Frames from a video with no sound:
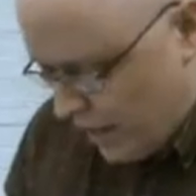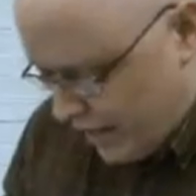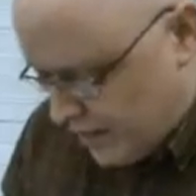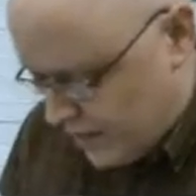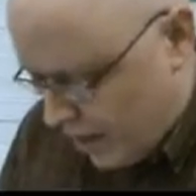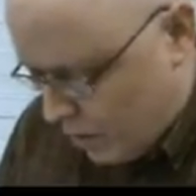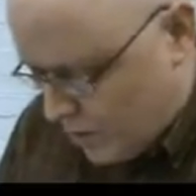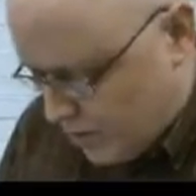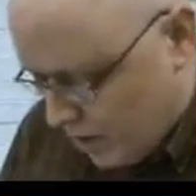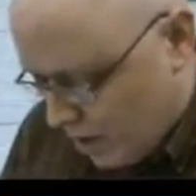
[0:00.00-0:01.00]
for a night
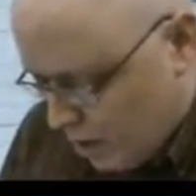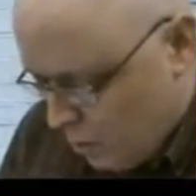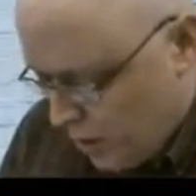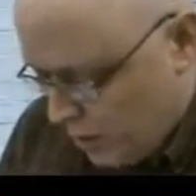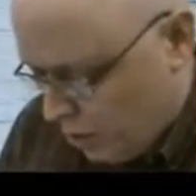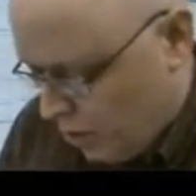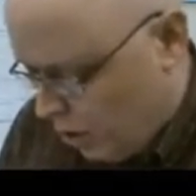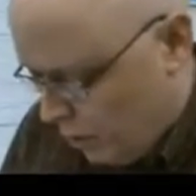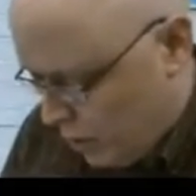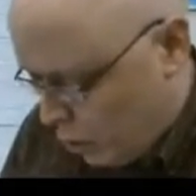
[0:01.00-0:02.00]
out, people
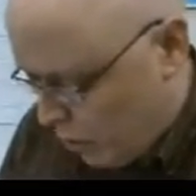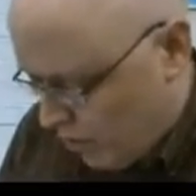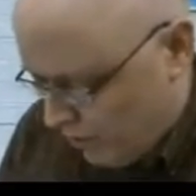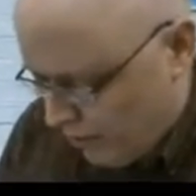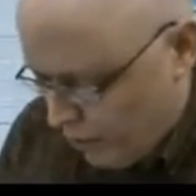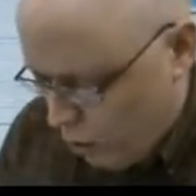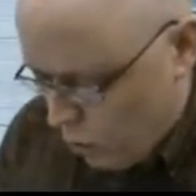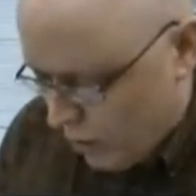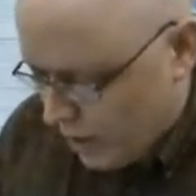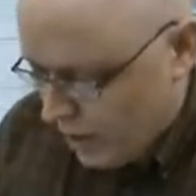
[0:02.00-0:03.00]
call me up on the
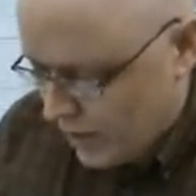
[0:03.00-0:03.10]
phone,